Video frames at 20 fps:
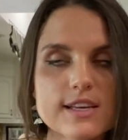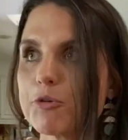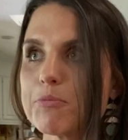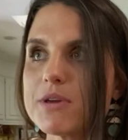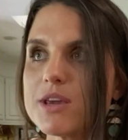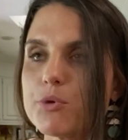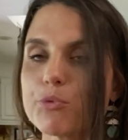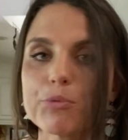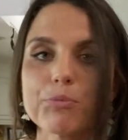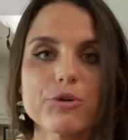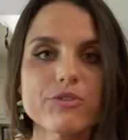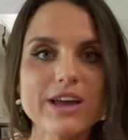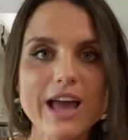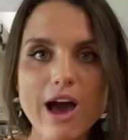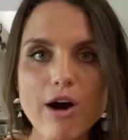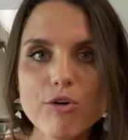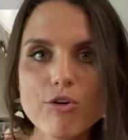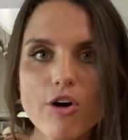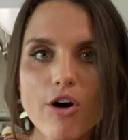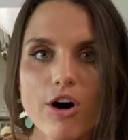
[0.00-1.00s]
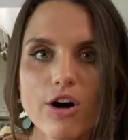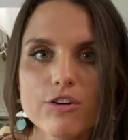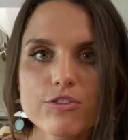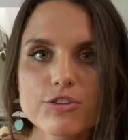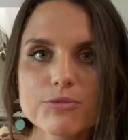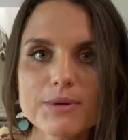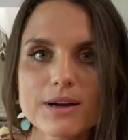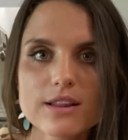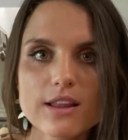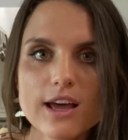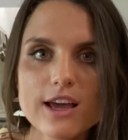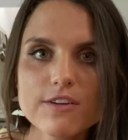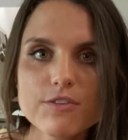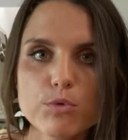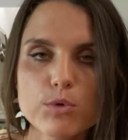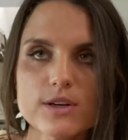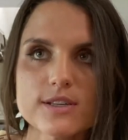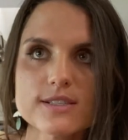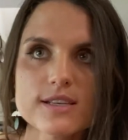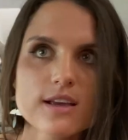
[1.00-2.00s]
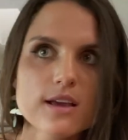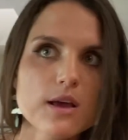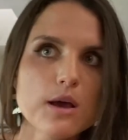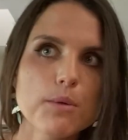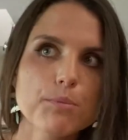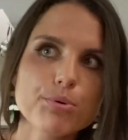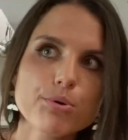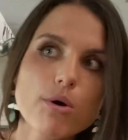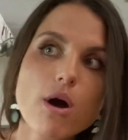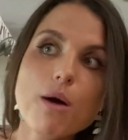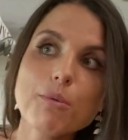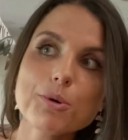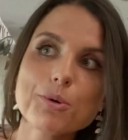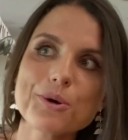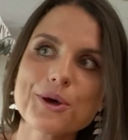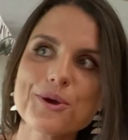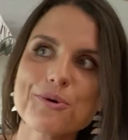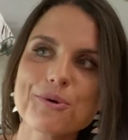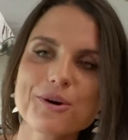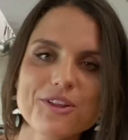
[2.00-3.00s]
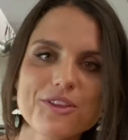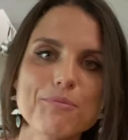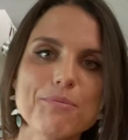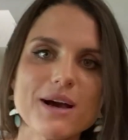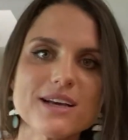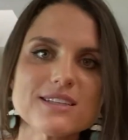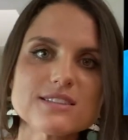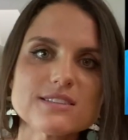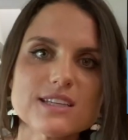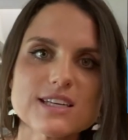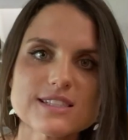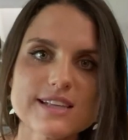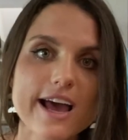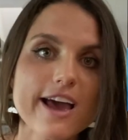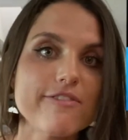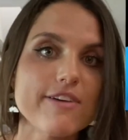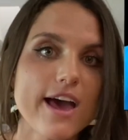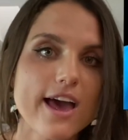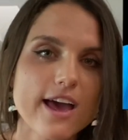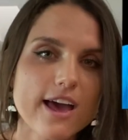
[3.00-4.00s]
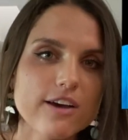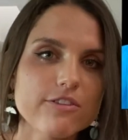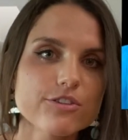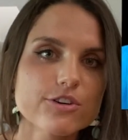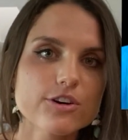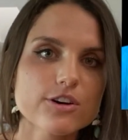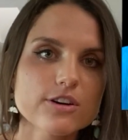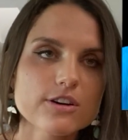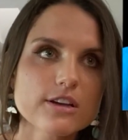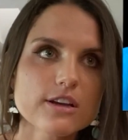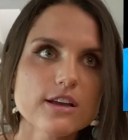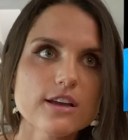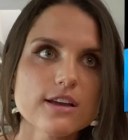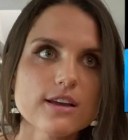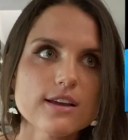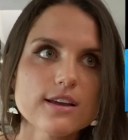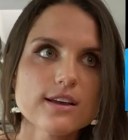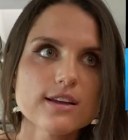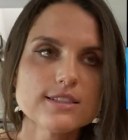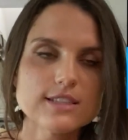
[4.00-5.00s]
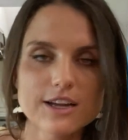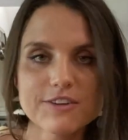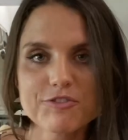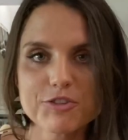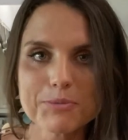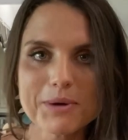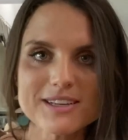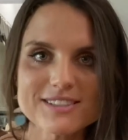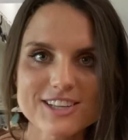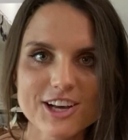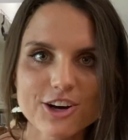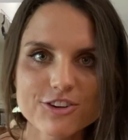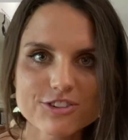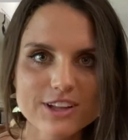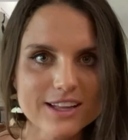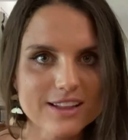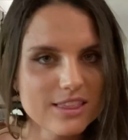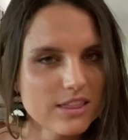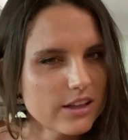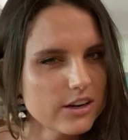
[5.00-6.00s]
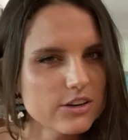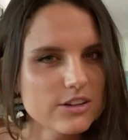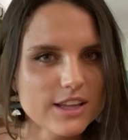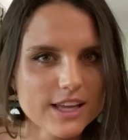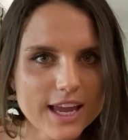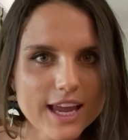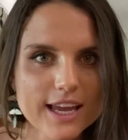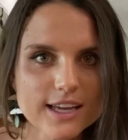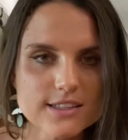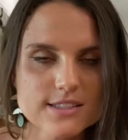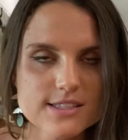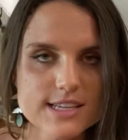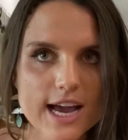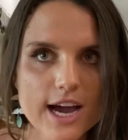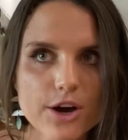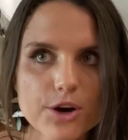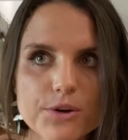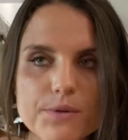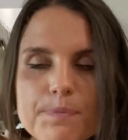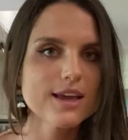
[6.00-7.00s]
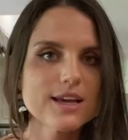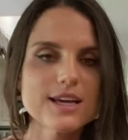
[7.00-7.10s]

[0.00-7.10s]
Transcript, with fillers: For me, removing alcohol from my life was probably one of the best things I've ever done for myself, like literally hands down.